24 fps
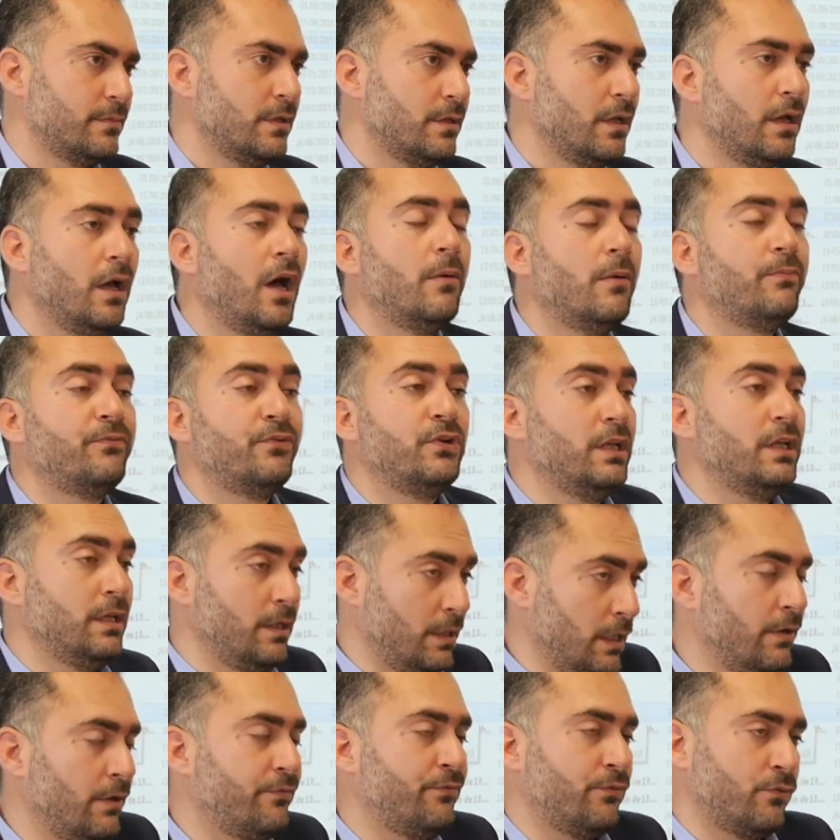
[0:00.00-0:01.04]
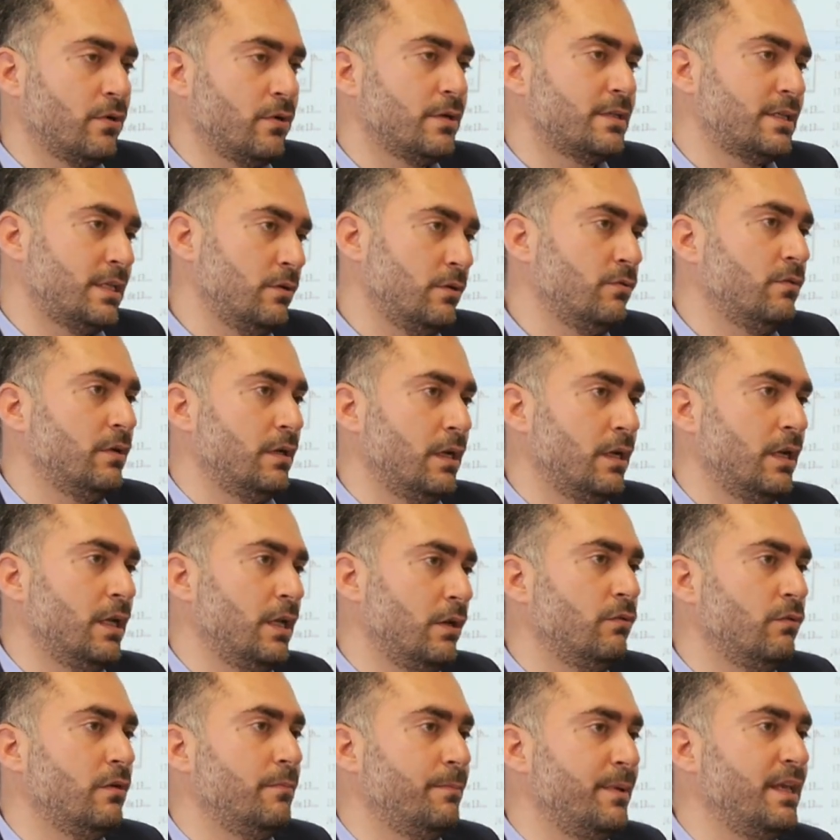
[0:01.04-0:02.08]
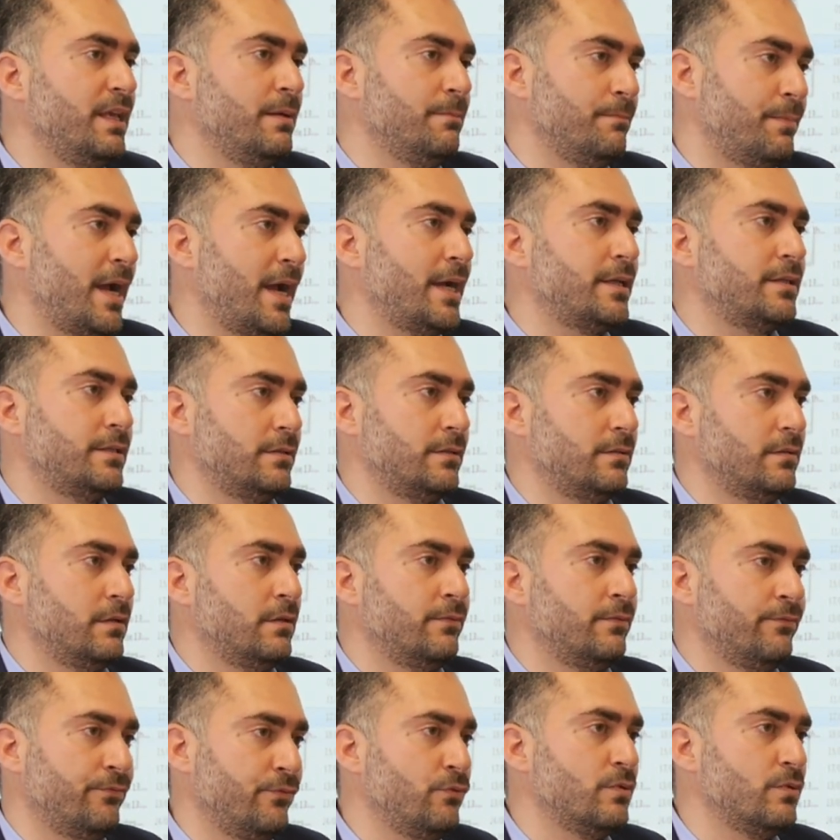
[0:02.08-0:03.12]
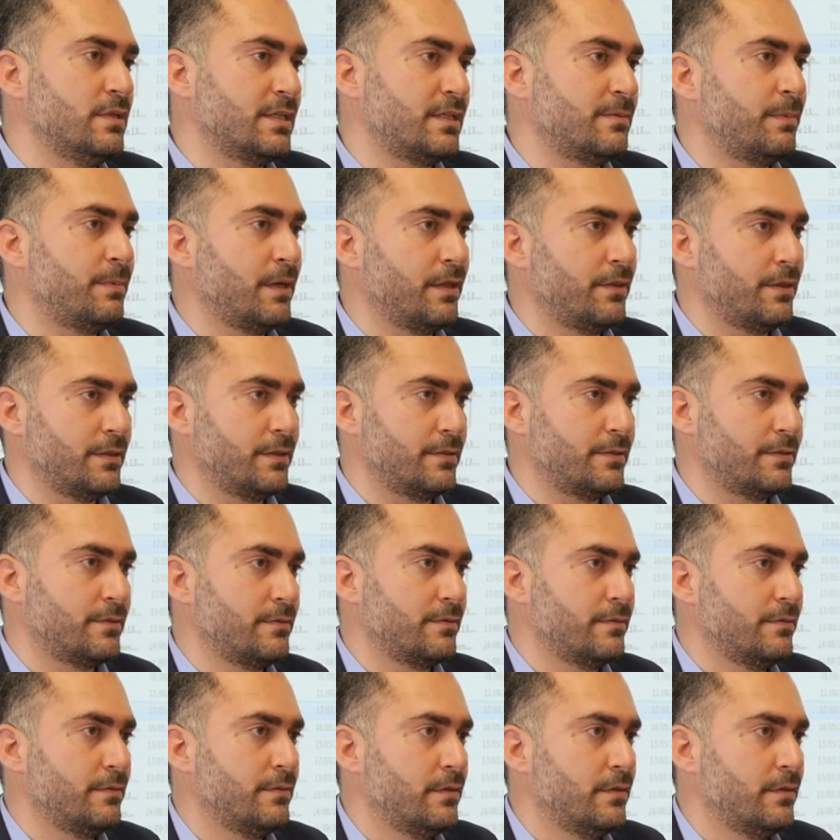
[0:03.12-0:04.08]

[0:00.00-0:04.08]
Hopefully, of course, he will be influenced by this,